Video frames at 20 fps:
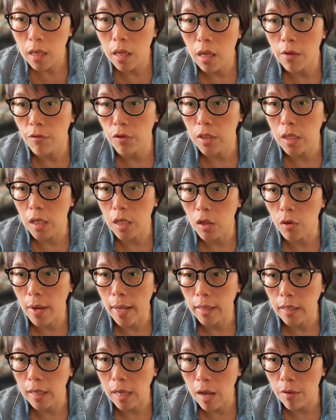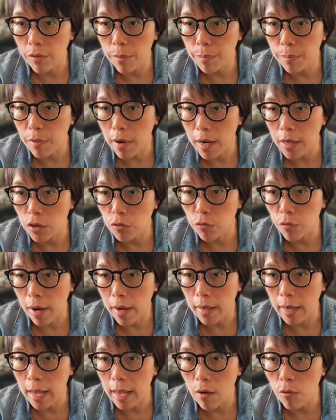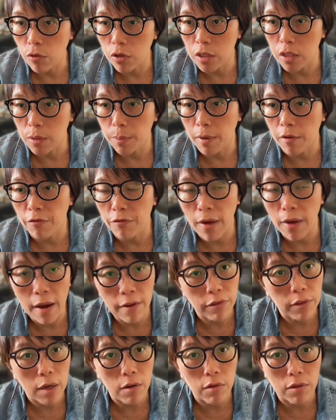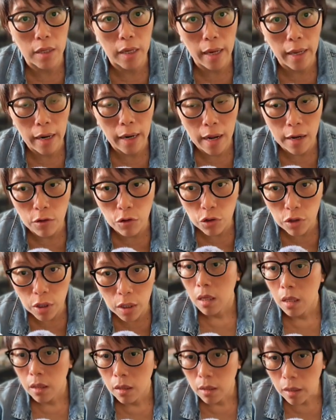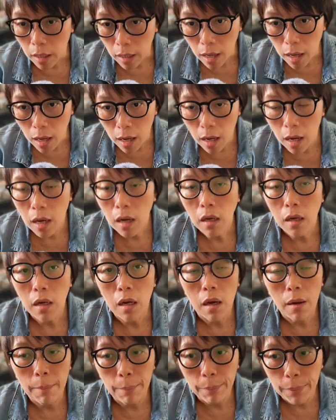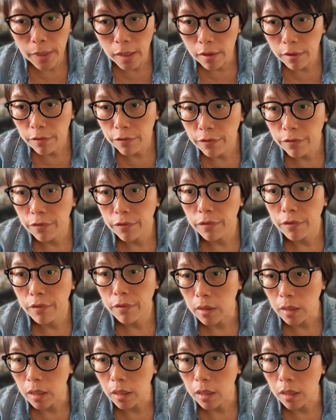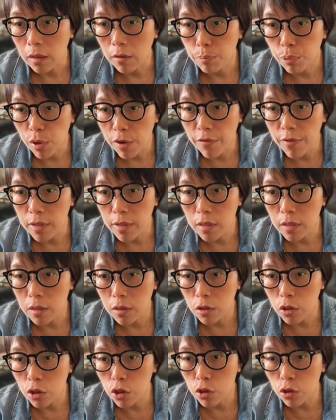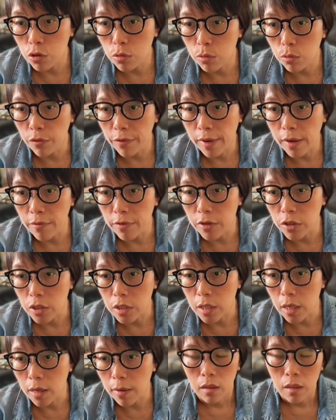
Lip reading: if you take a look at the current price right now, which is about 5,800, they are above the previous two moving averages here.